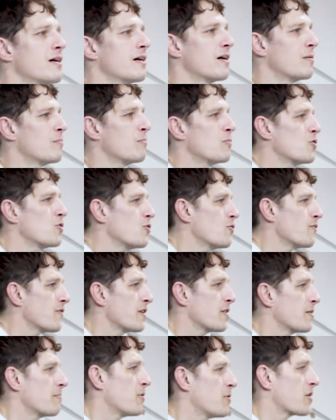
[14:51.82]
move
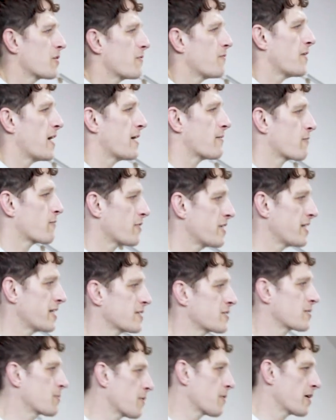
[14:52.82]
in the Book of Five
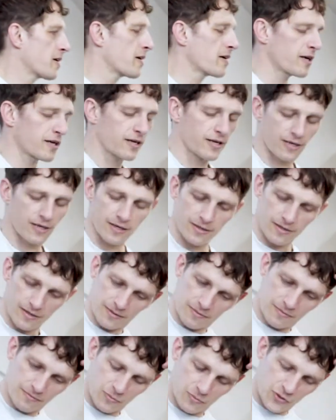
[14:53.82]
Rings where
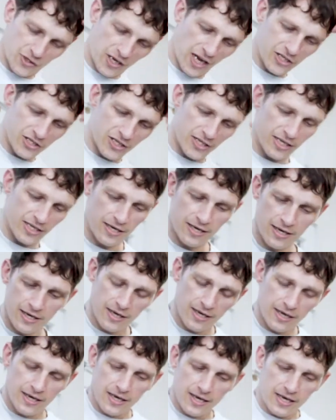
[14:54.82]
Musashi
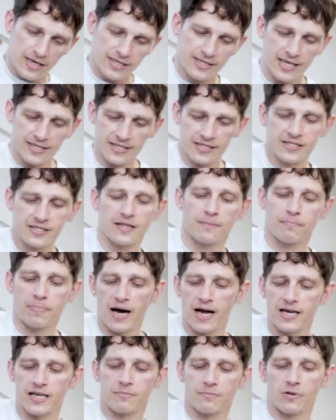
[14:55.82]
says it's the
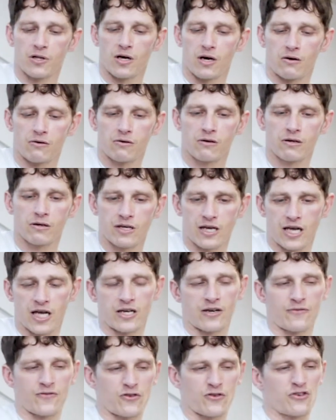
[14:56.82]
body blow.
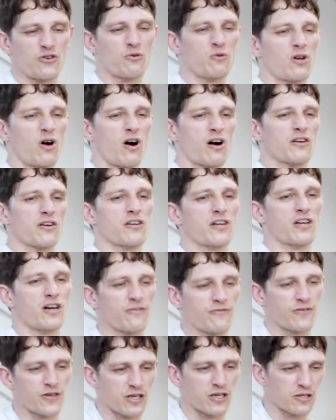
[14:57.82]
And if you do it hard
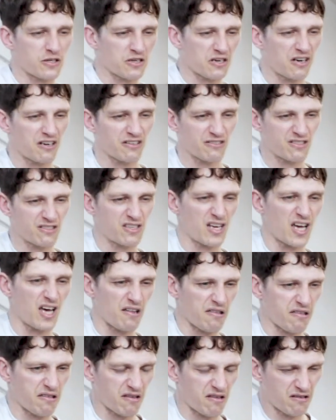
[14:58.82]
enough, it could cause
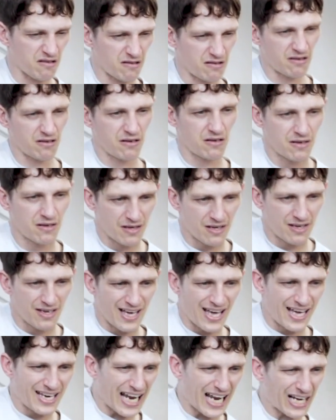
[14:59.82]
death.
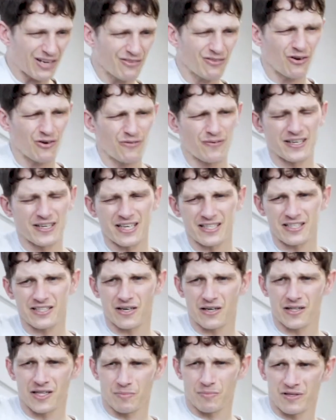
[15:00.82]
I don't know if I
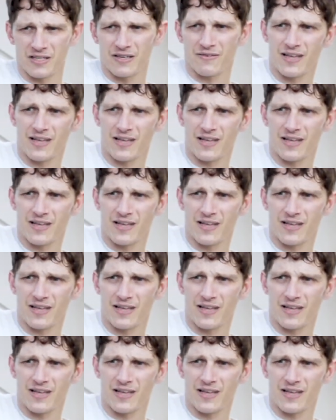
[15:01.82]
necessarily believe